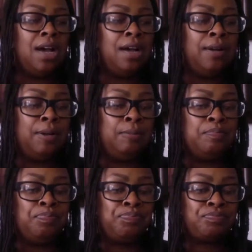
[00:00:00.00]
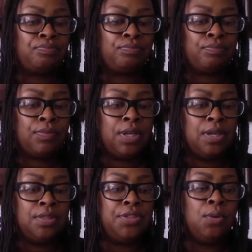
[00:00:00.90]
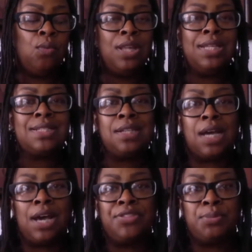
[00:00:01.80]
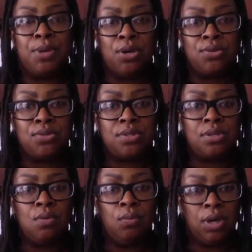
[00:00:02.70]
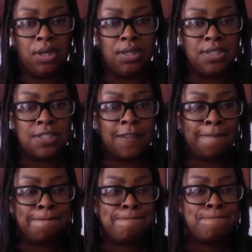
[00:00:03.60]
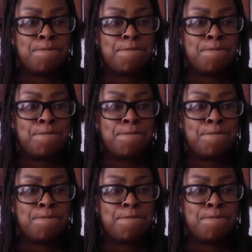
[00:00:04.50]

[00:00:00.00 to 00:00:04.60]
Um, the one that stuck out the most was